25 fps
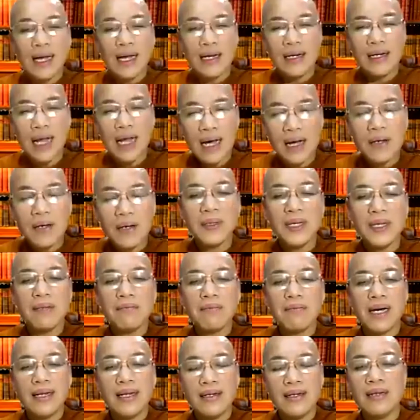And now
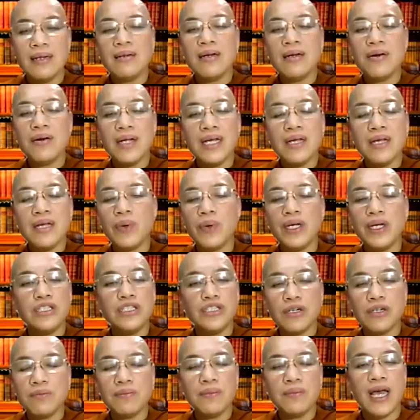in my nunnery, we
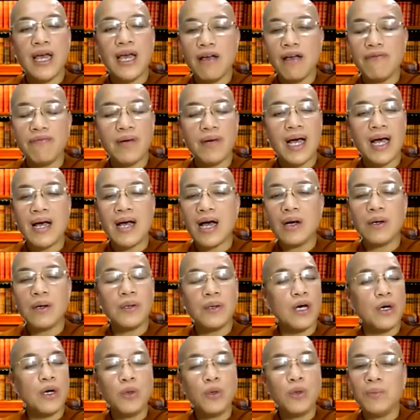don't have
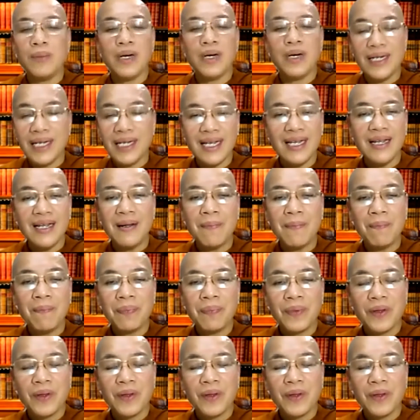our own money.